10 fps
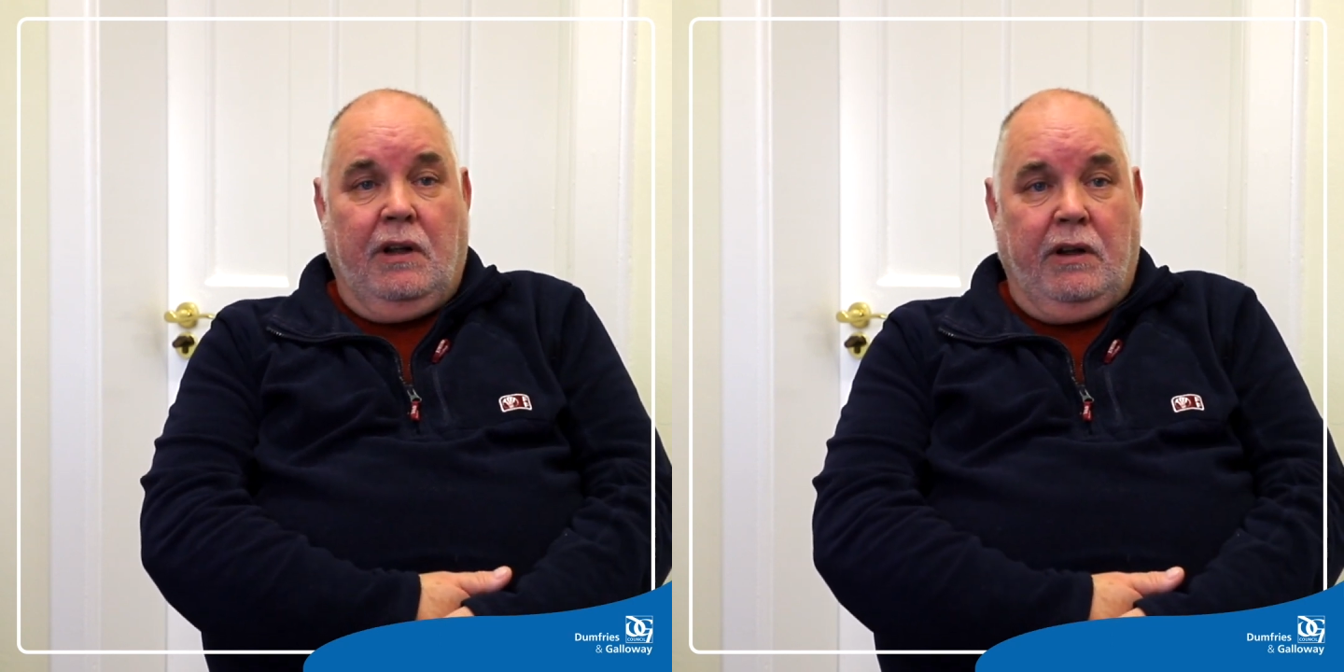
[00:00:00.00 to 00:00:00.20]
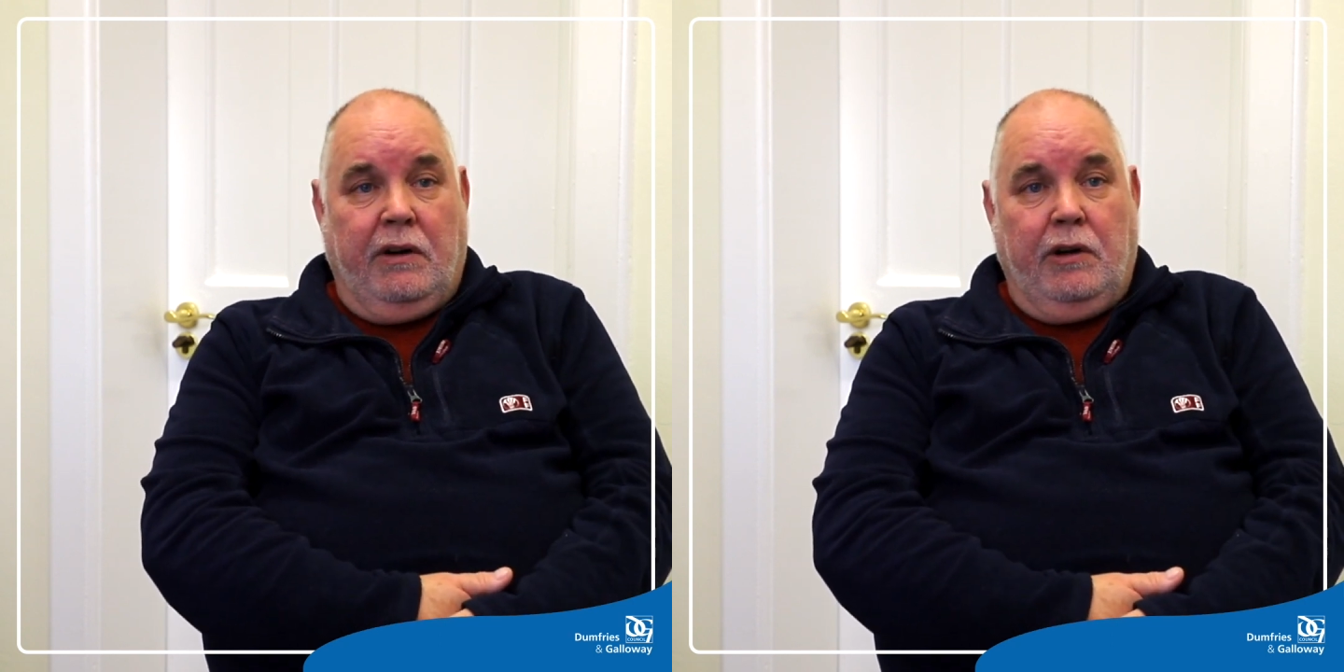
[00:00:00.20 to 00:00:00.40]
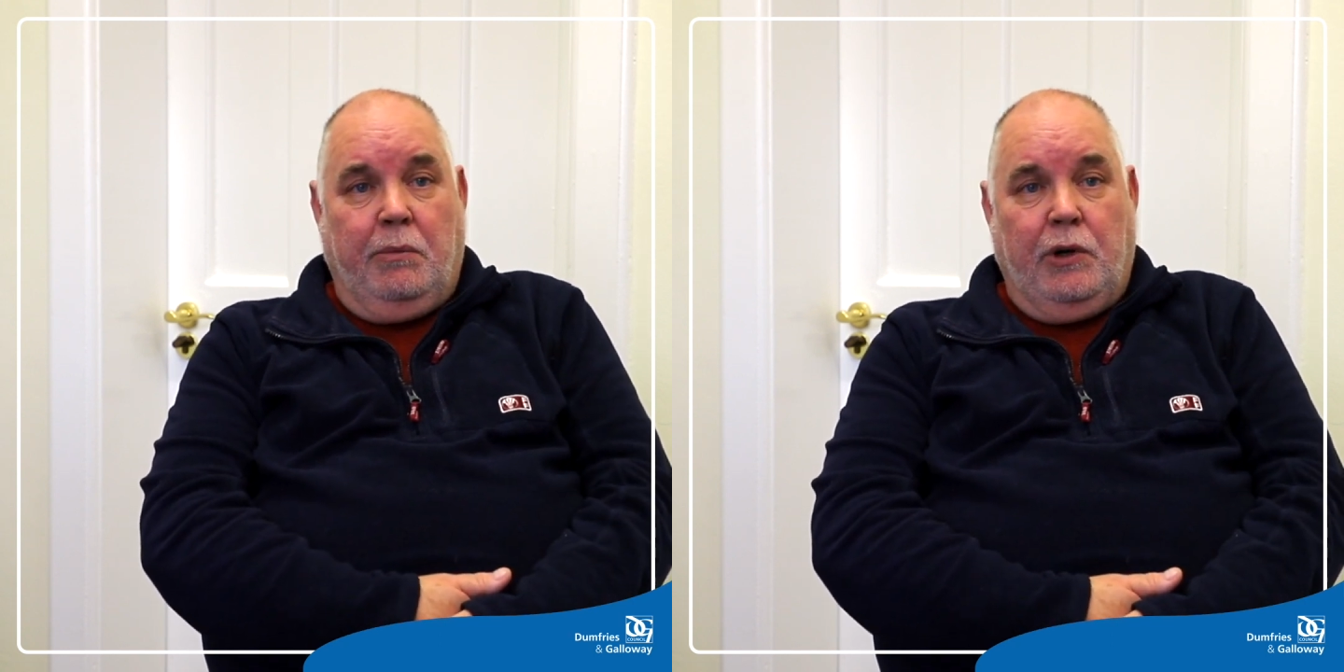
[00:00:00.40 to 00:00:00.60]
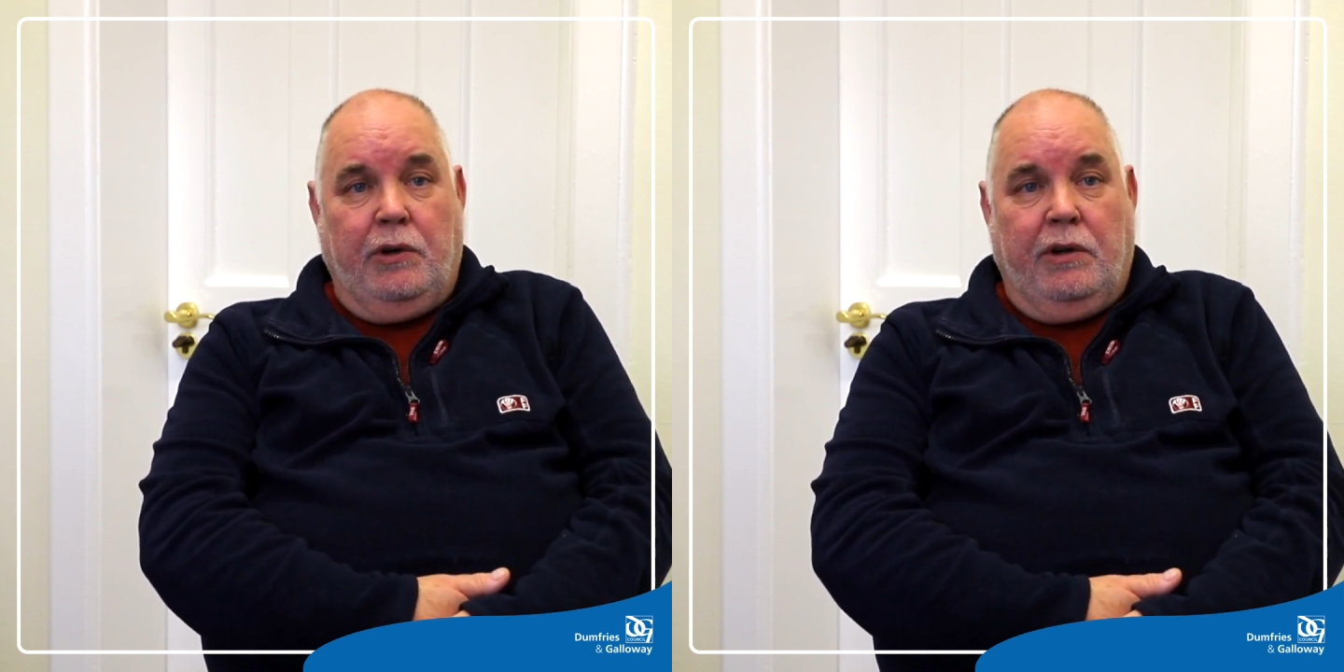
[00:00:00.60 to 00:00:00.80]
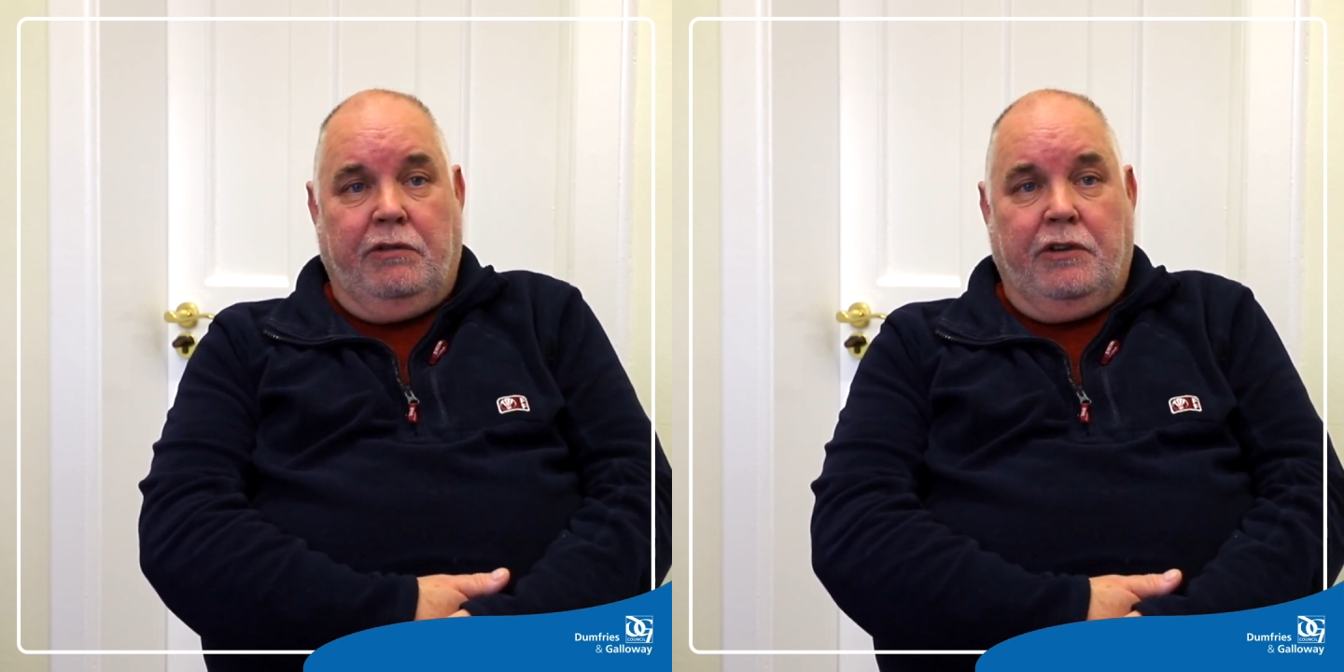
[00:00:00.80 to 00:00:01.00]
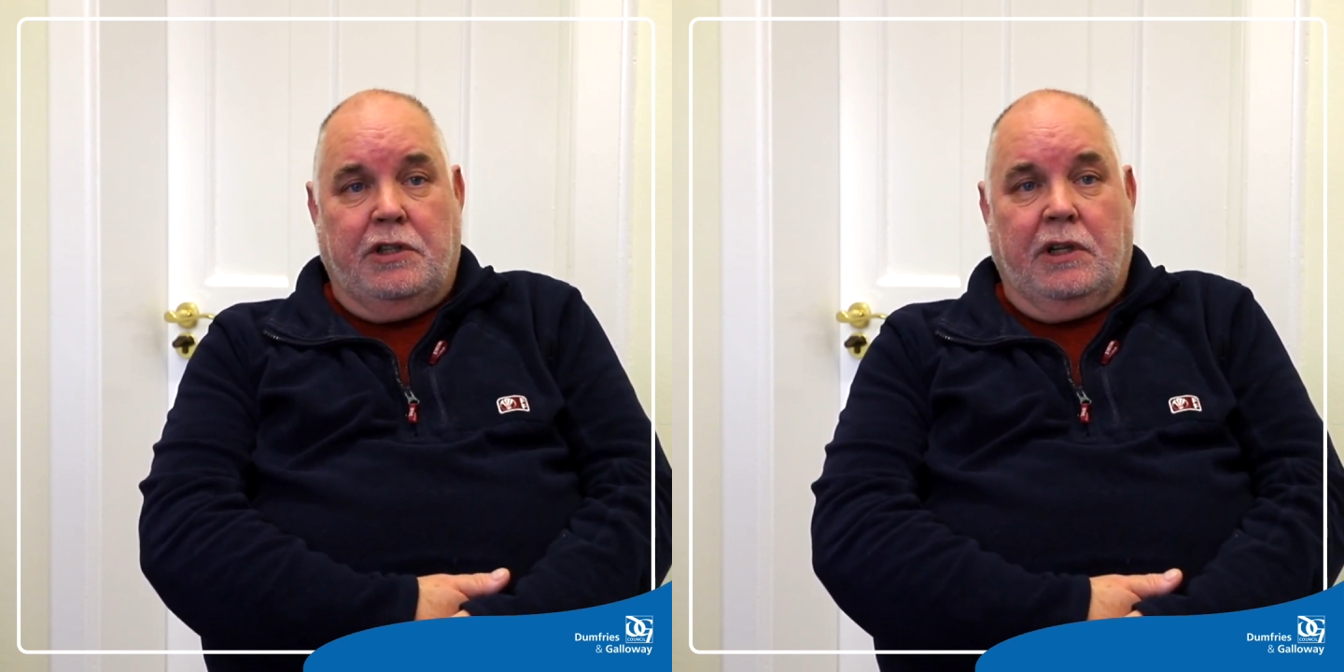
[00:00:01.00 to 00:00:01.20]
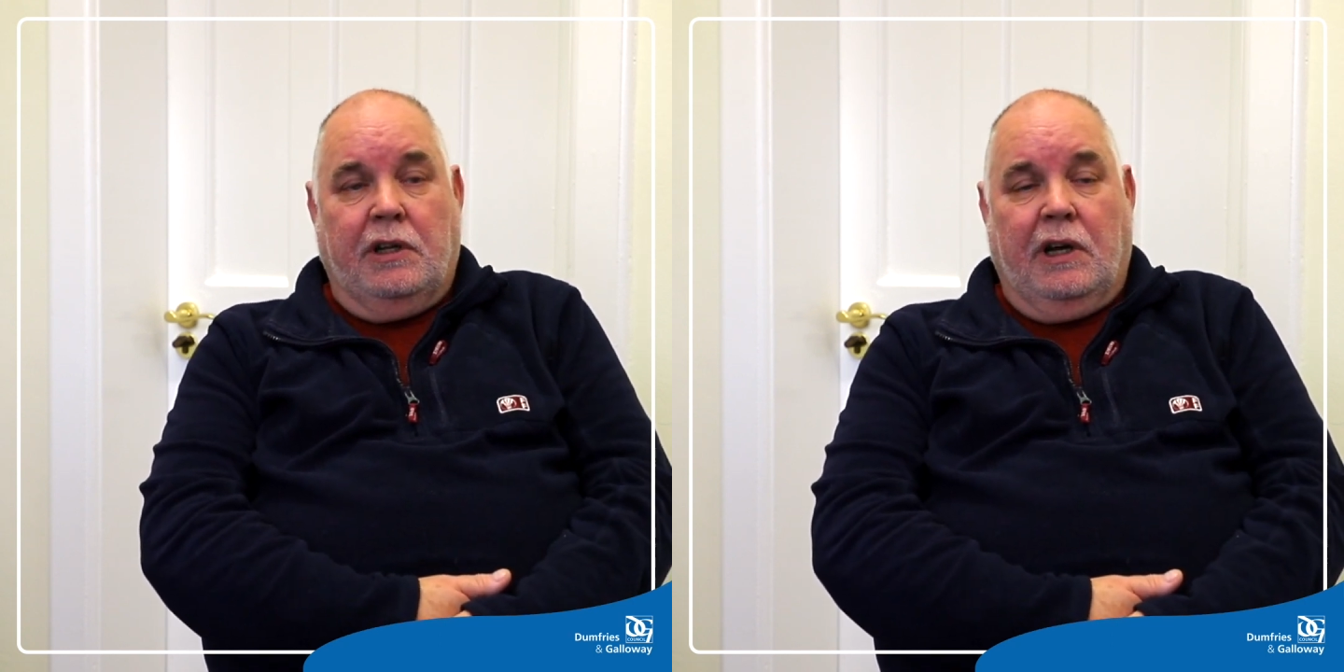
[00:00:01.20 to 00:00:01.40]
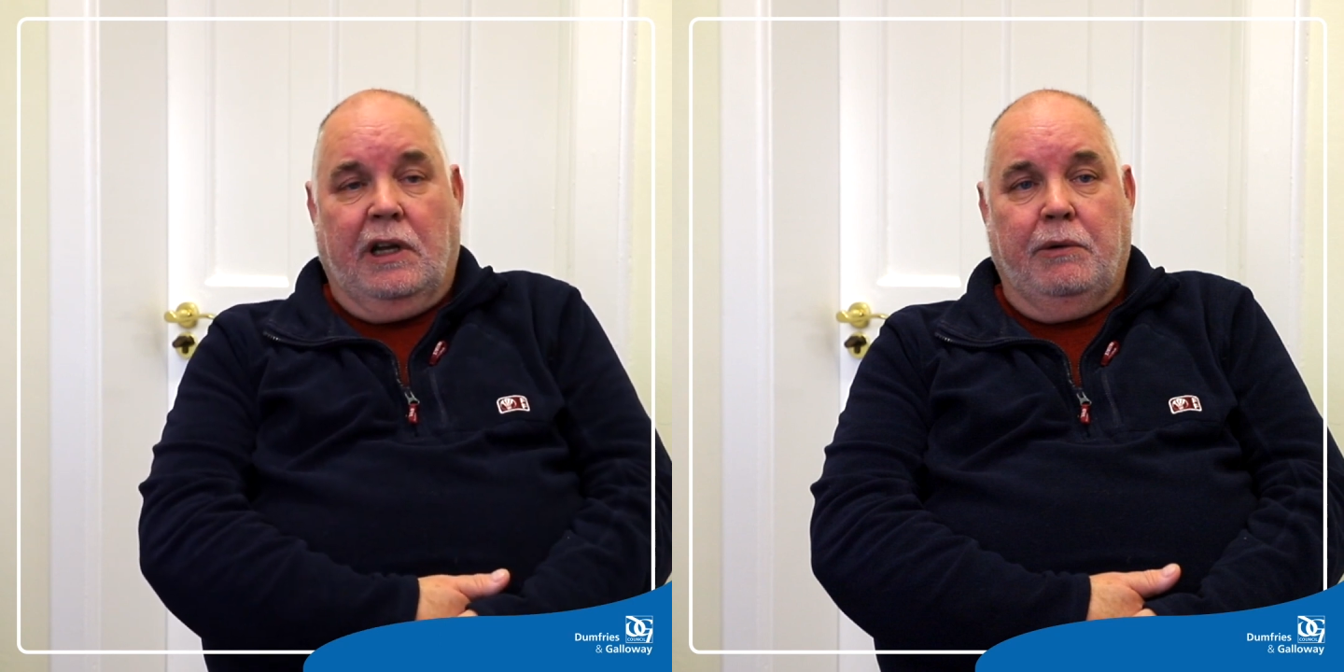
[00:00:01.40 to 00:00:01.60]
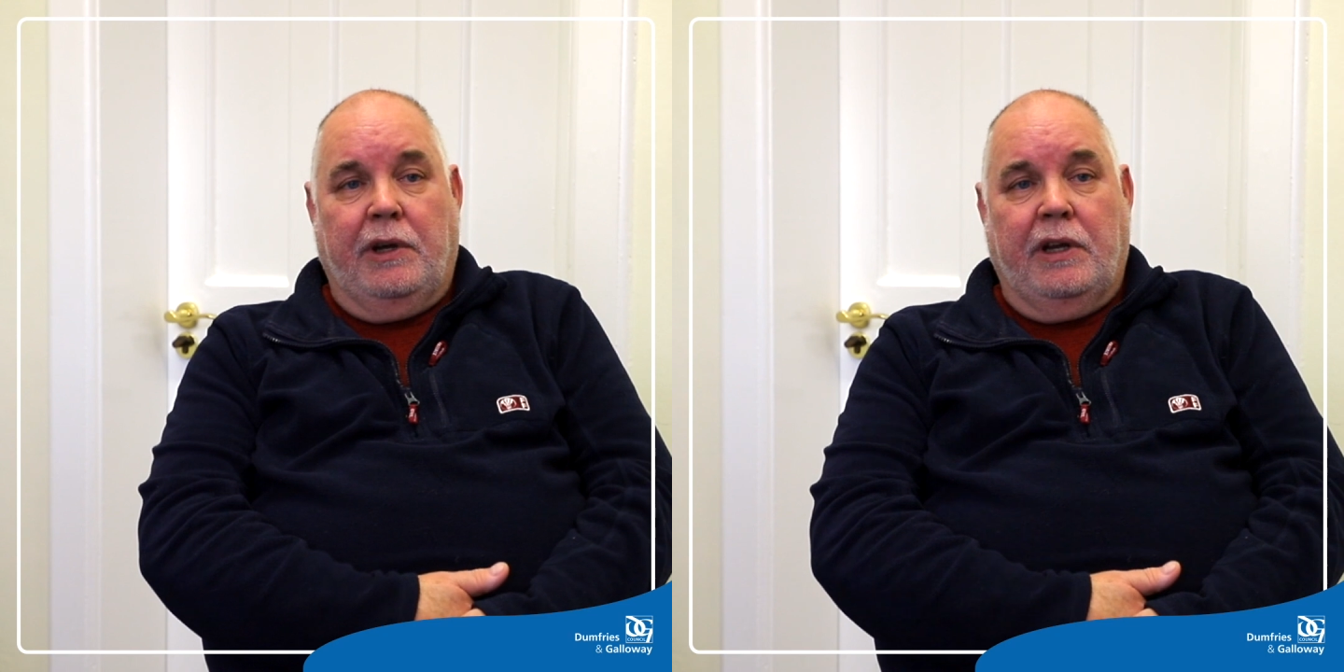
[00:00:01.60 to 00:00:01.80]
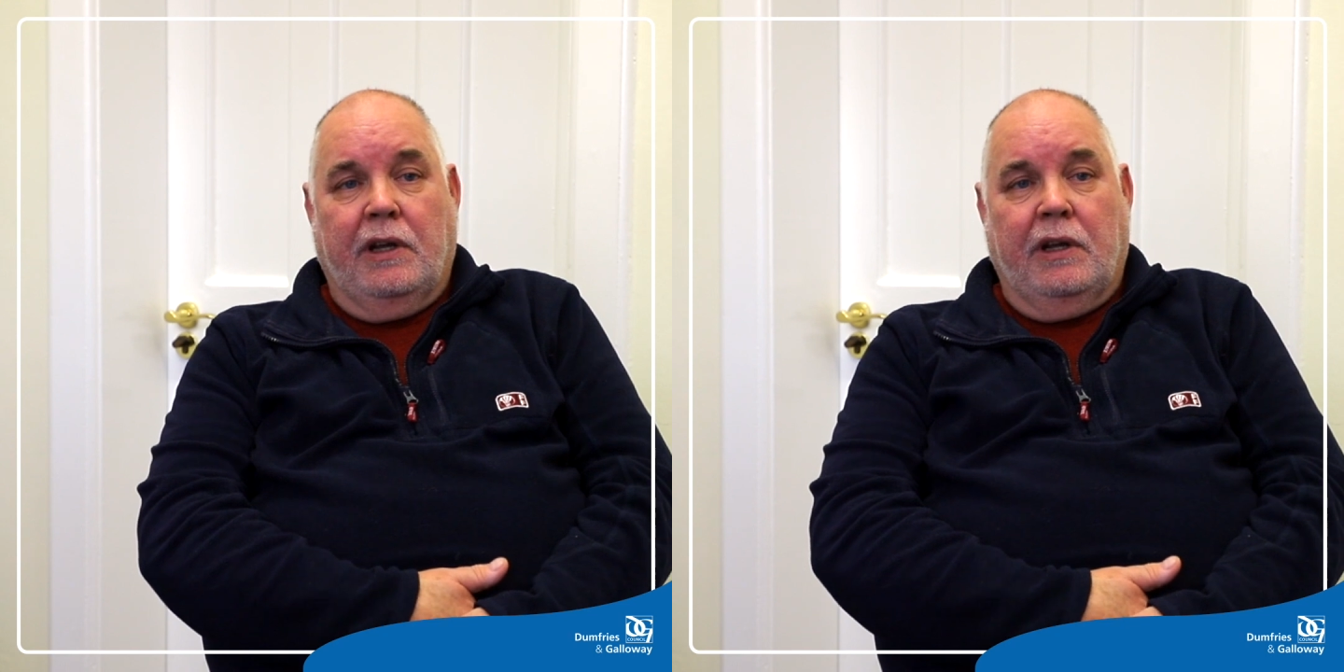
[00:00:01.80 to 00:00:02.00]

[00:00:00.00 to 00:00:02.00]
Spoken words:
around about Dumfries and Galloway.